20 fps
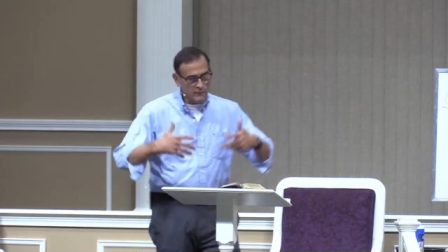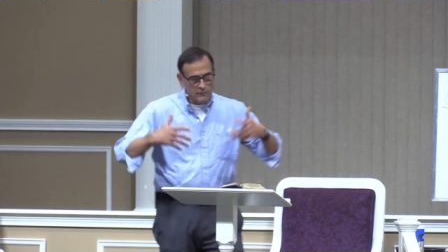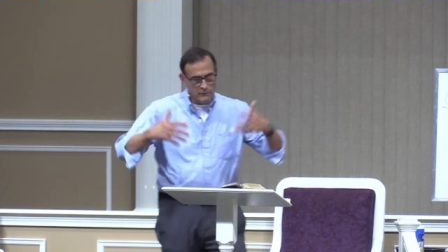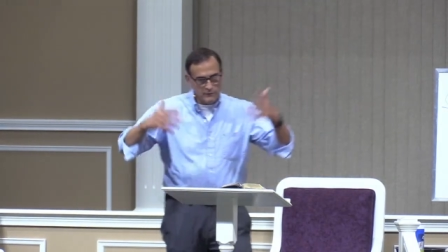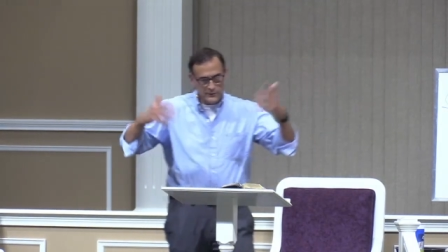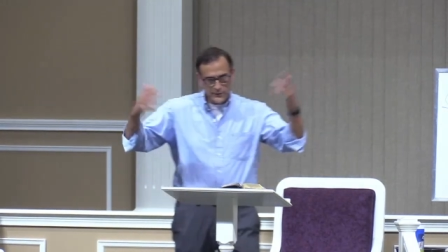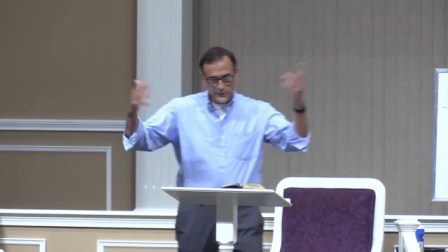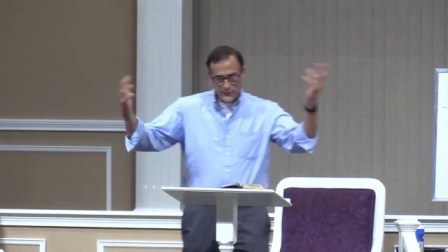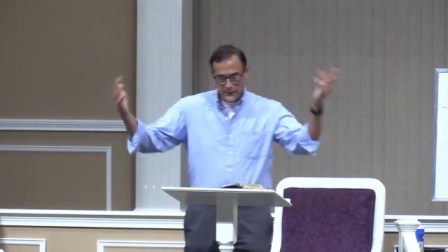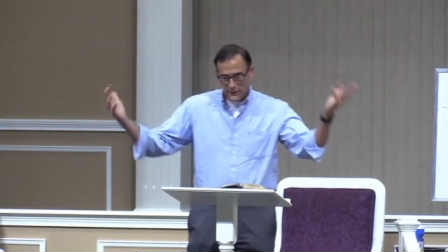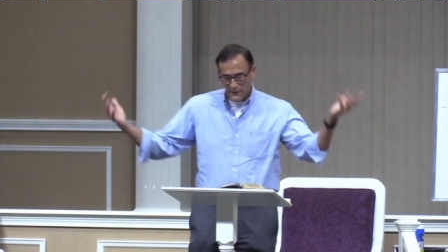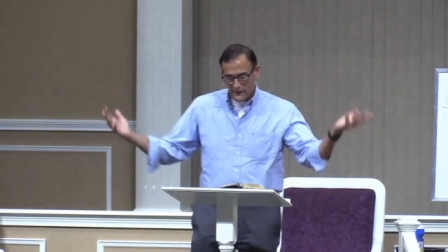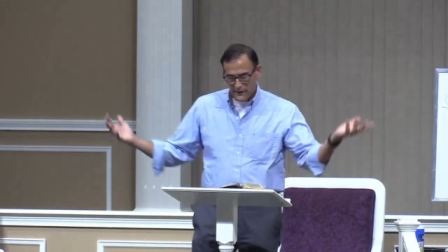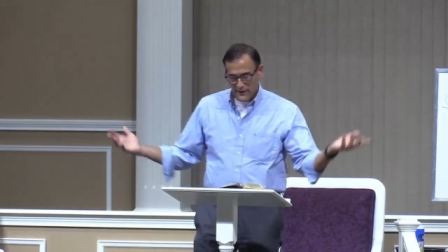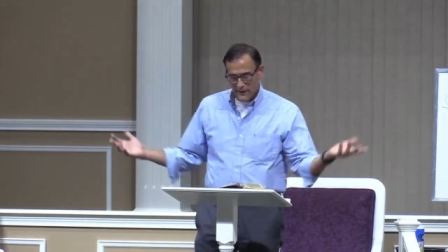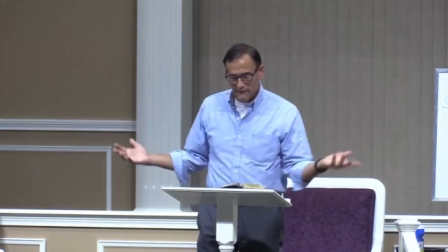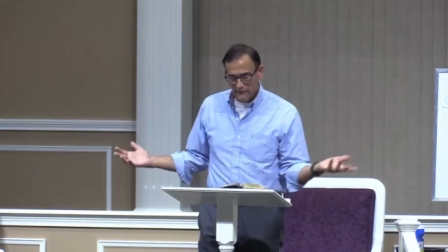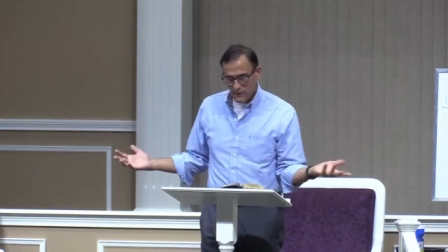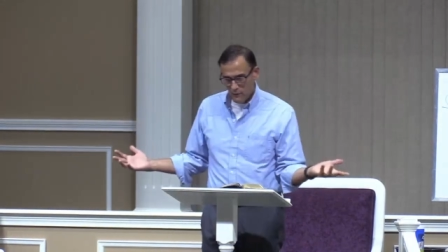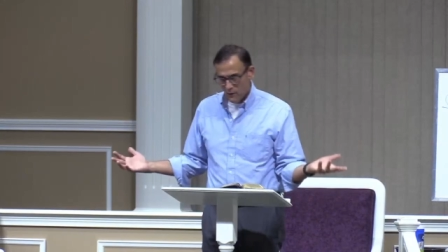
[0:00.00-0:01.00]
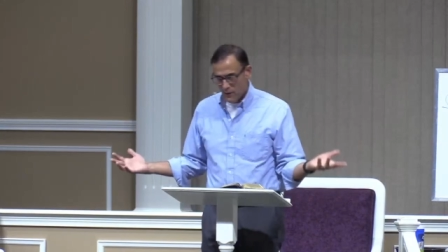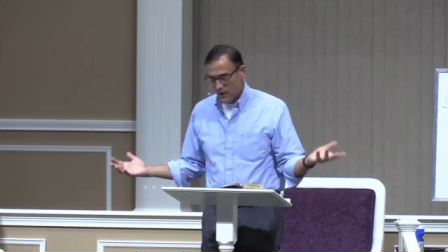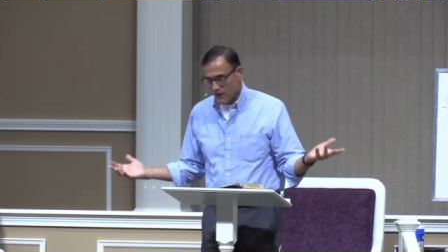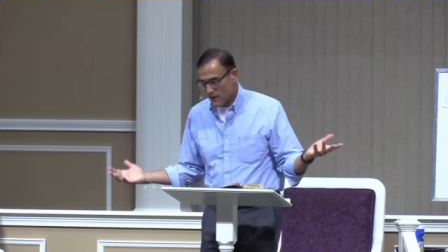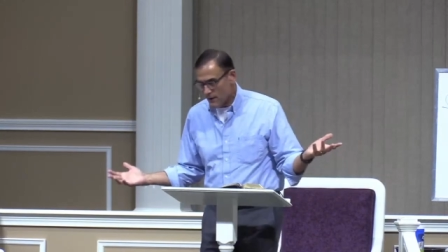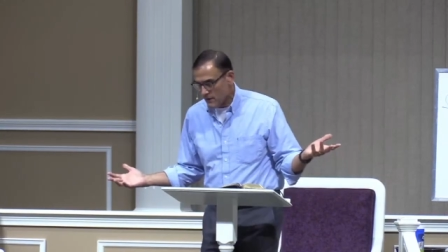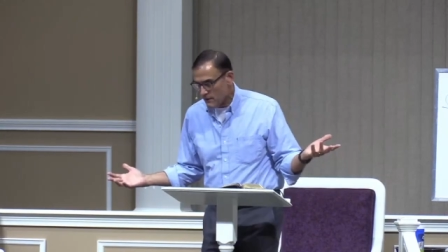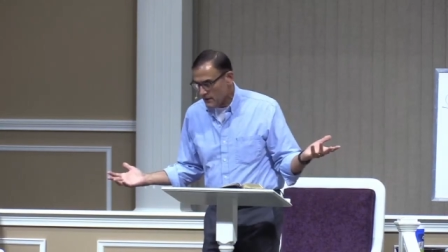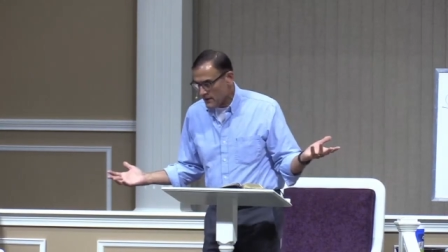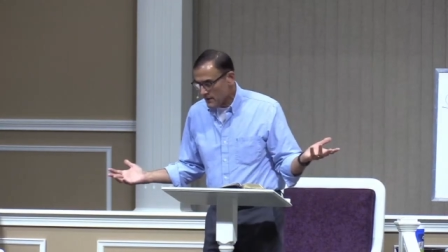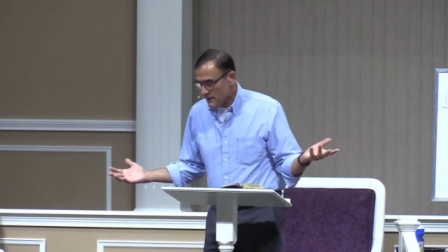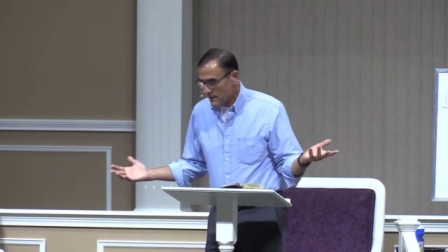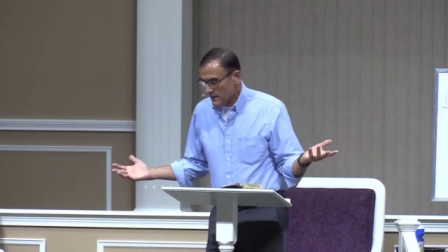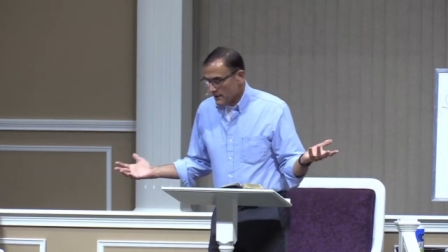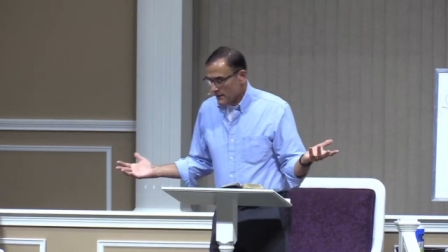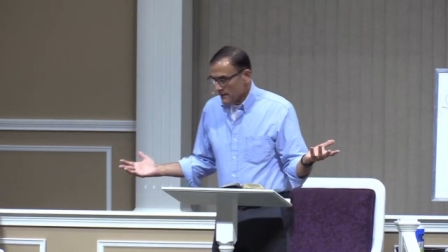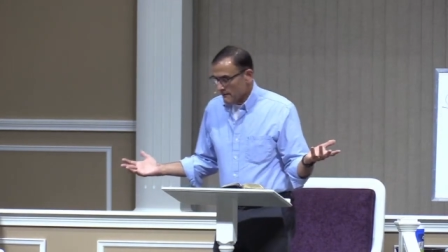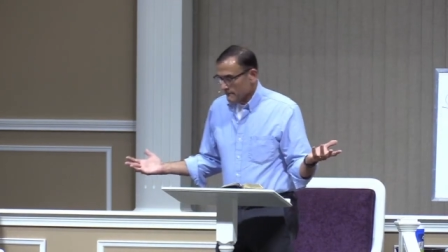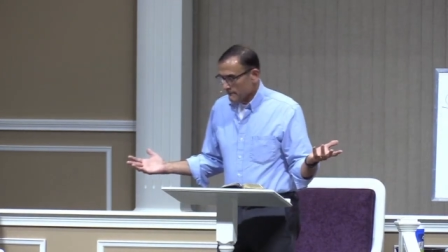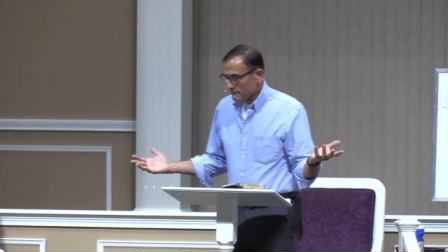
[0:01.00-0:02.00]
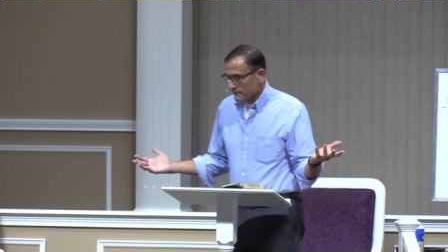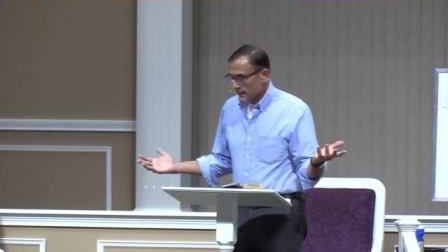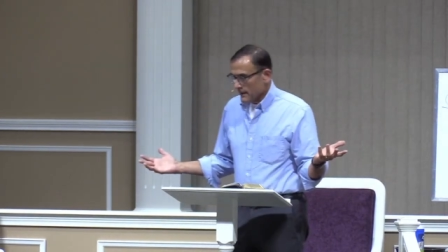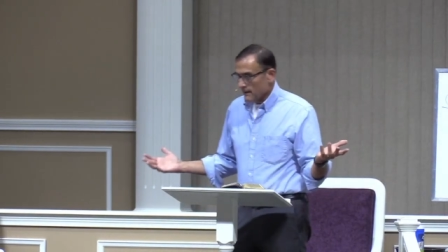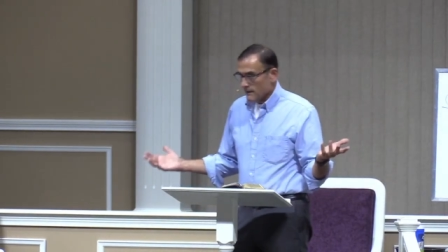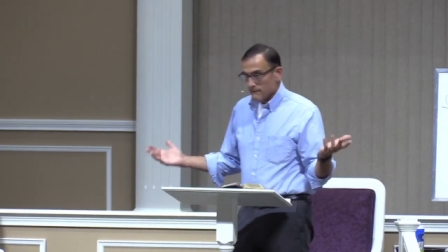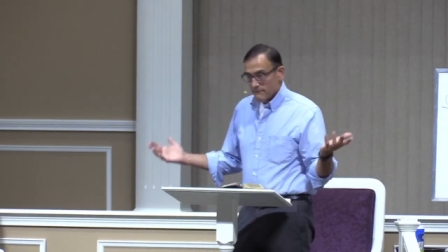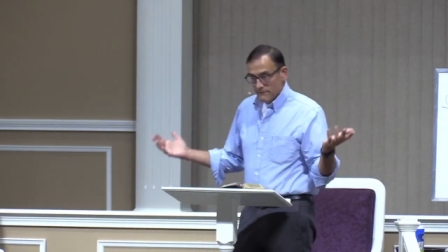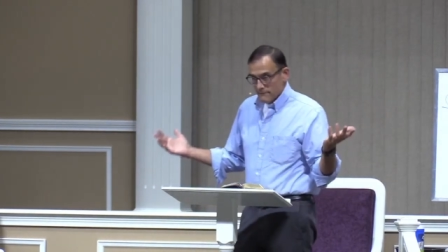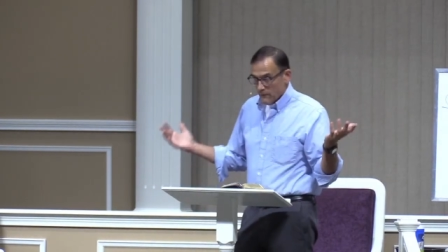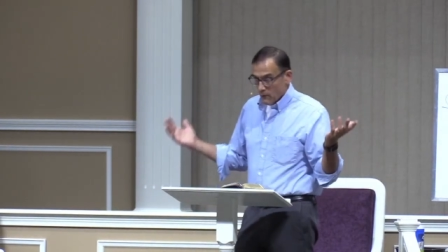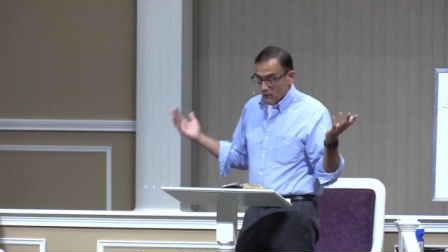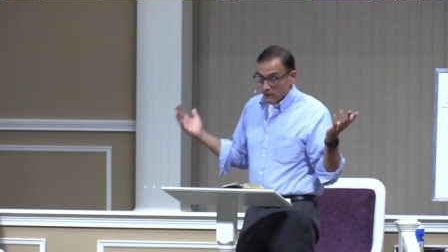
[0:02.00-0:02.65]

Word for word: Holy Spirit everywhere, and the